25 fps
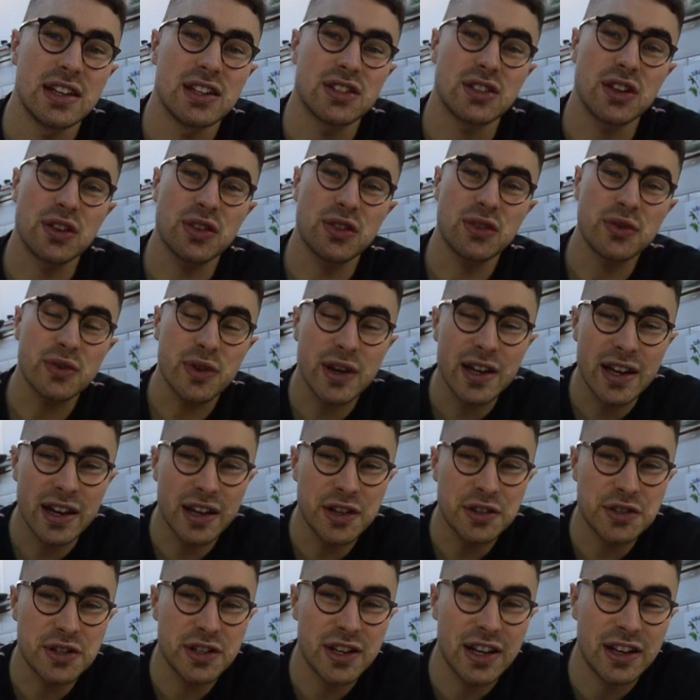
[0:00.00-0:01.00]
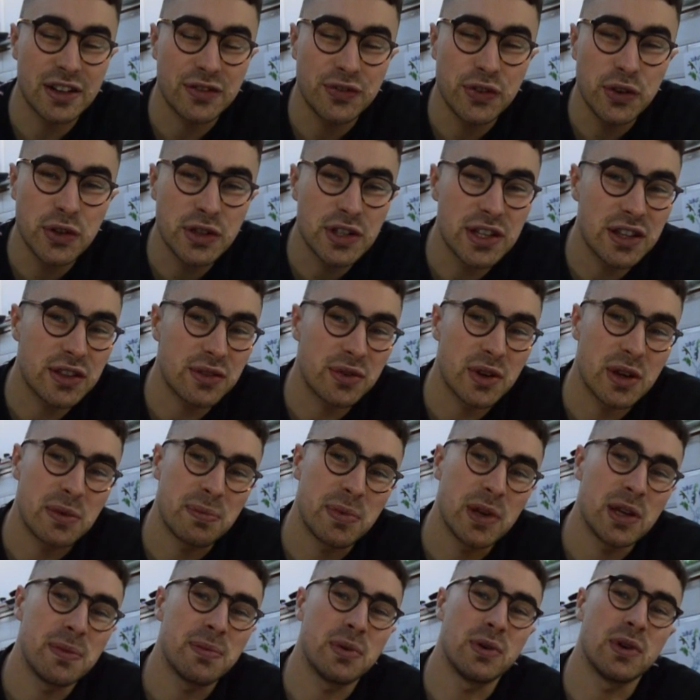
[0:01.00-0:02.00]
So 343
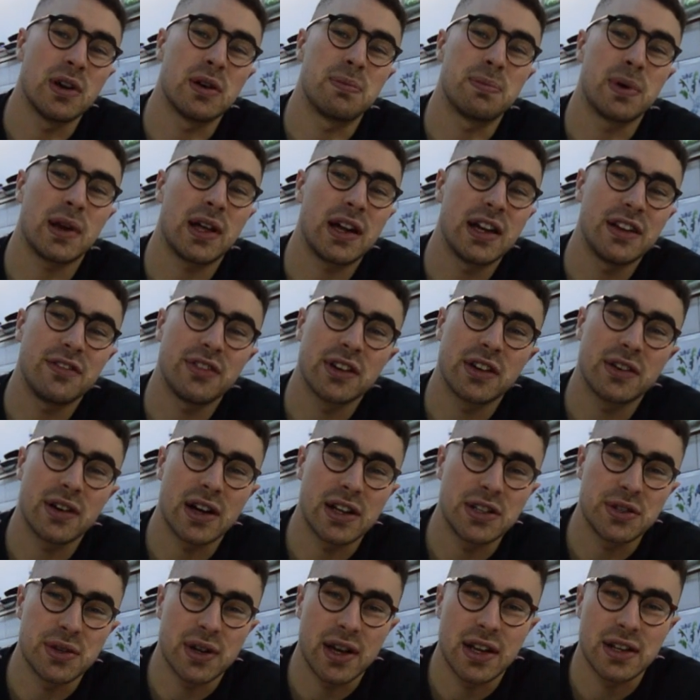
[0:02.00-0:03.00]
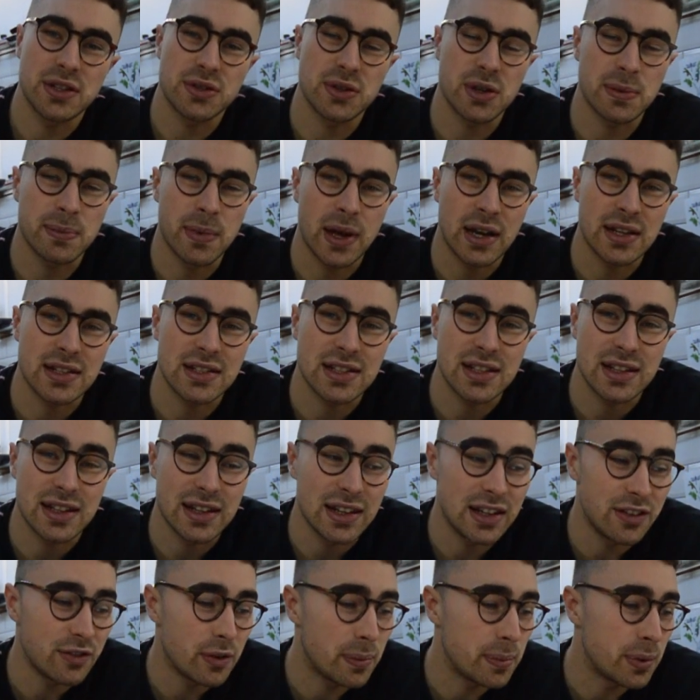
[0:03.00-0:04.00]
people applied for graduate entry medicine at
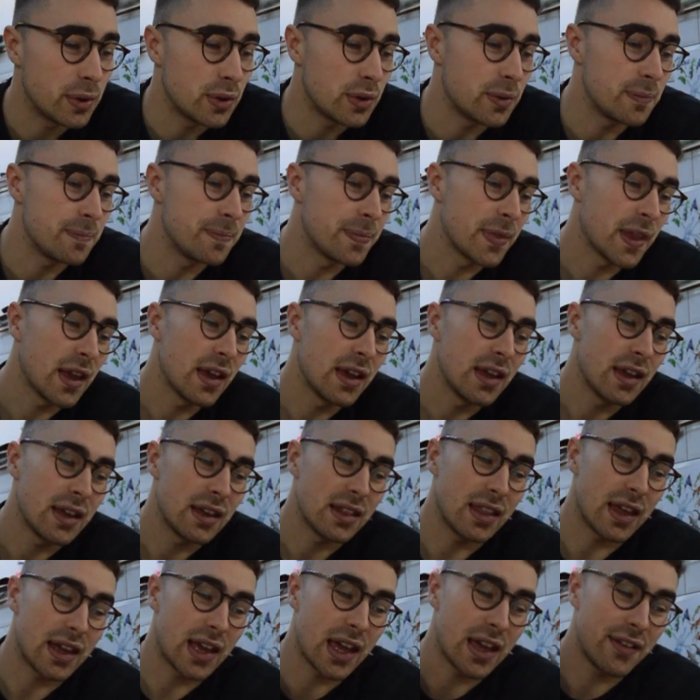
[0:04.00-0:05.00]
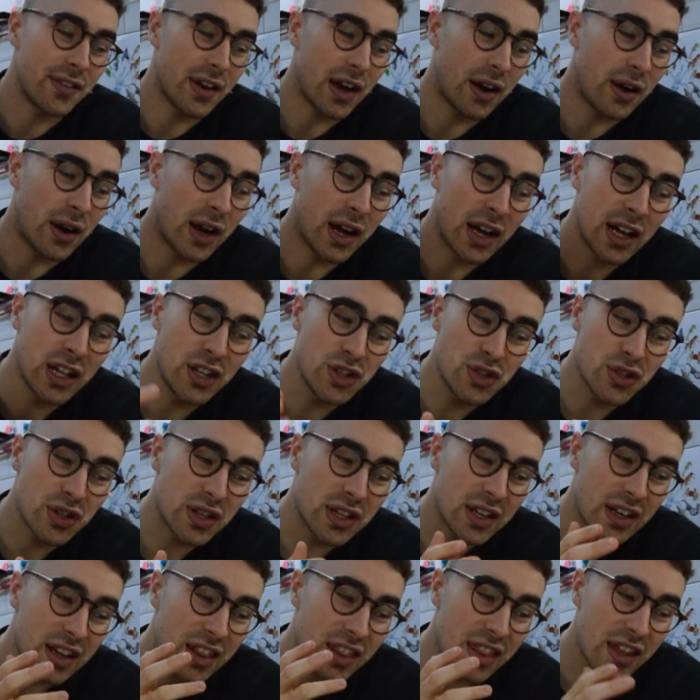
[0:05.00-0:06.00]
Liverpool. They gave out
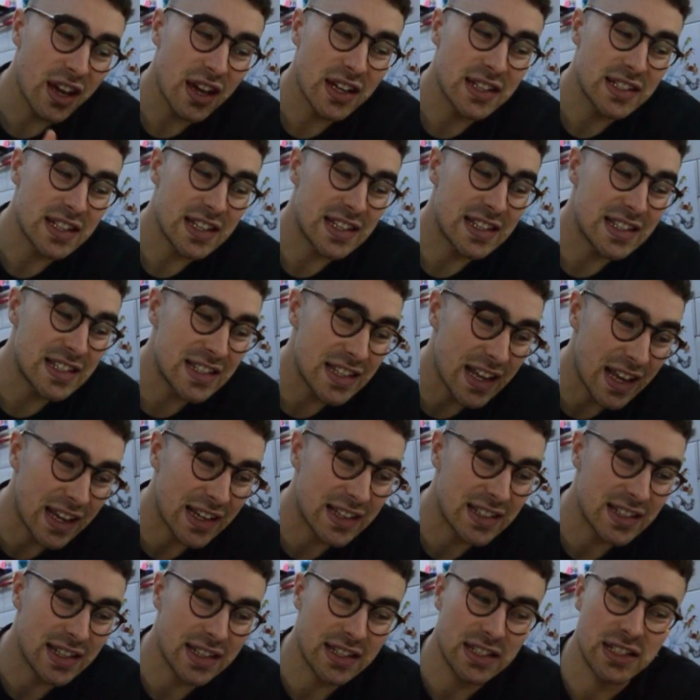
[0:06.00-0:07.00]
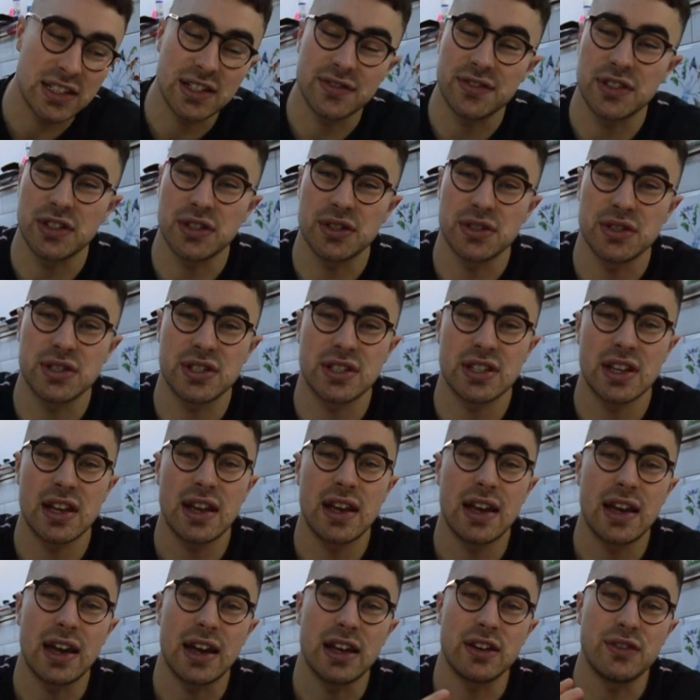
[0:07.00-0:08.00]
136 interviews
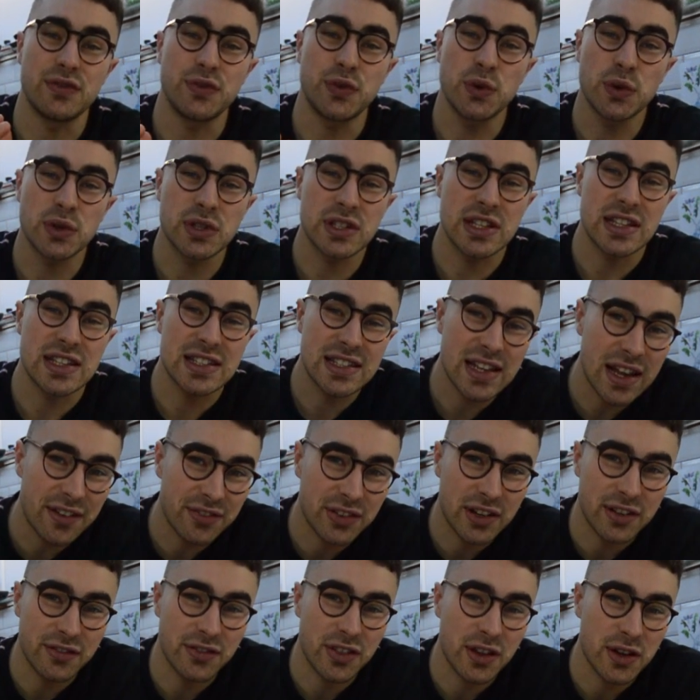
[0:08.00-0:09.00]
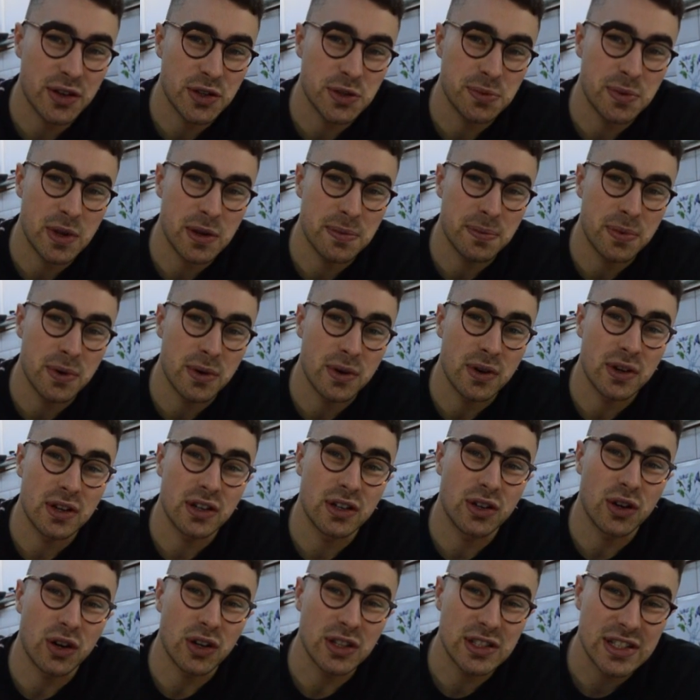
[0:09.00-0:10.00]
and 47 of those people
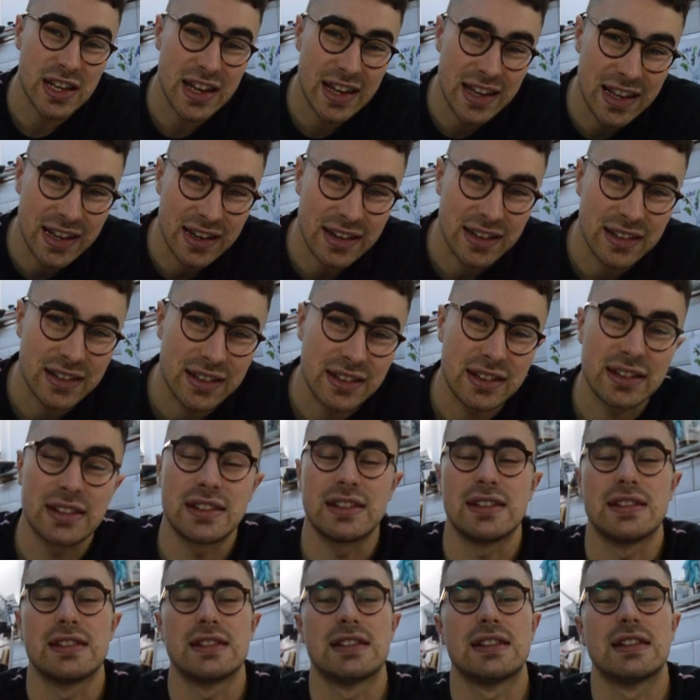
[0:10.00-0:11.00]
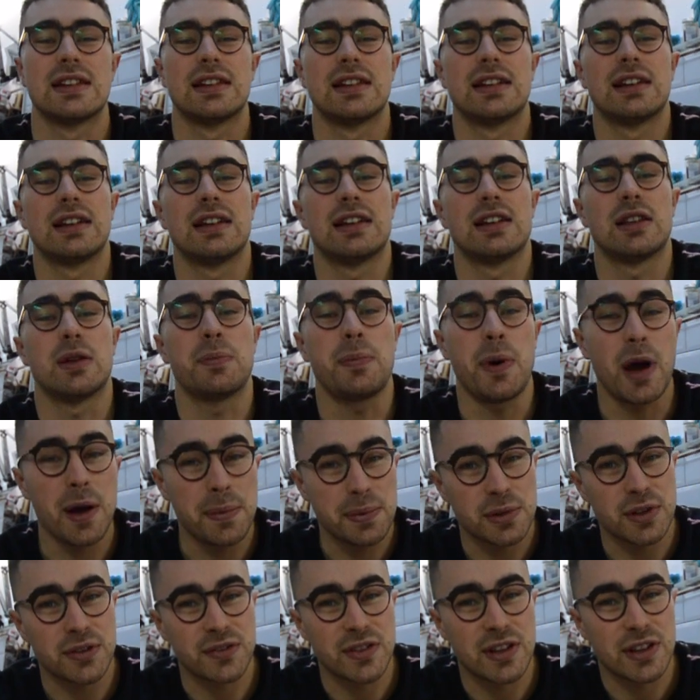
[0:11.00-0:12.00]
got in. The
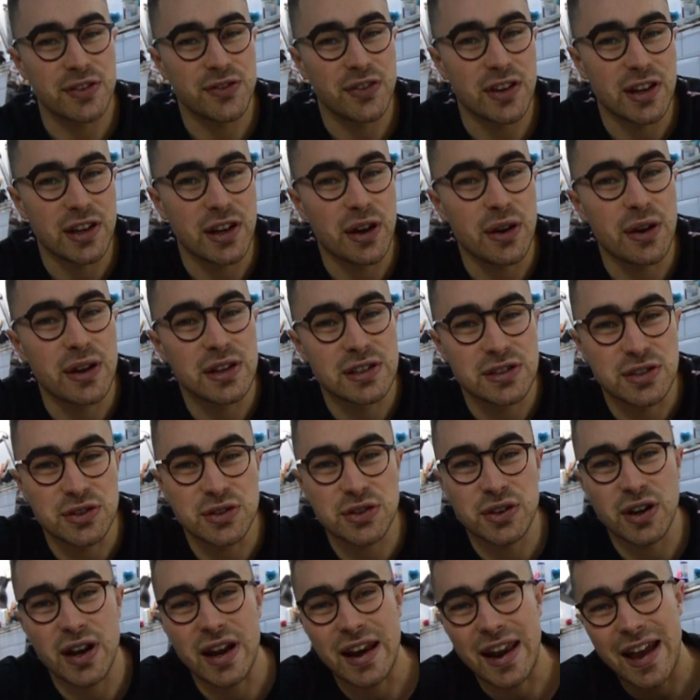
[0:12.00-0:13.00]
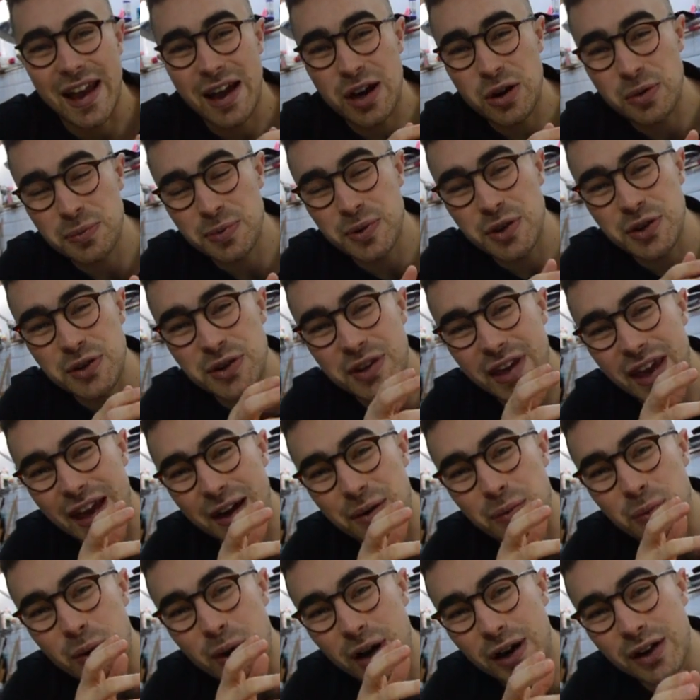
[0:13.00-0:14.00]
purpose of this video is to try and help you
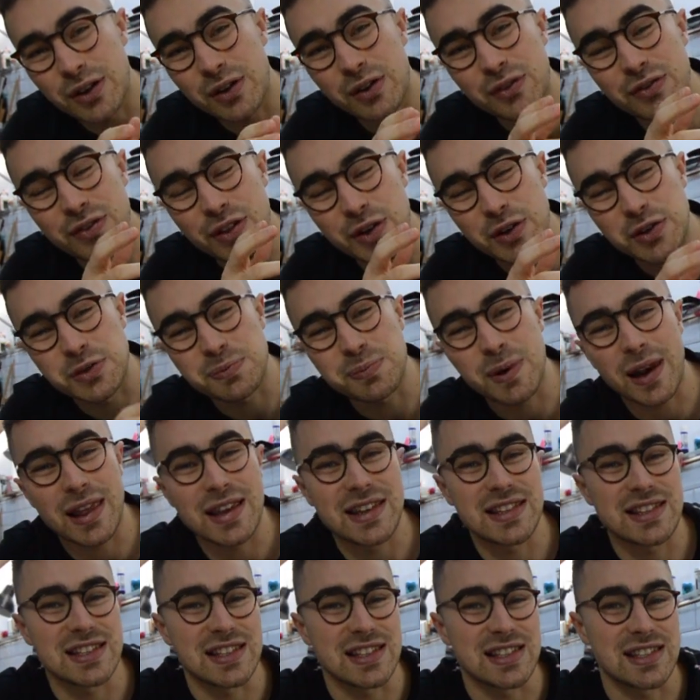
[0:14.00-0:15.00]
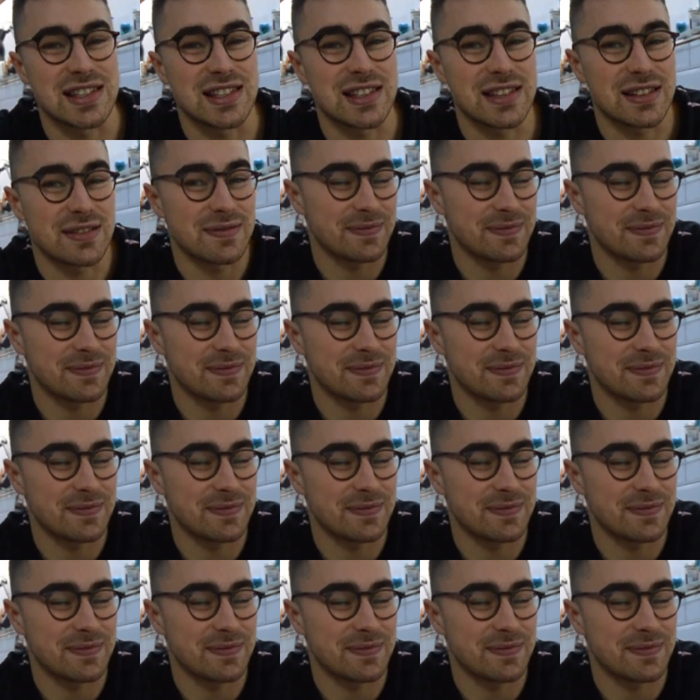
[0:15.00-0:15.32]
get one of those places.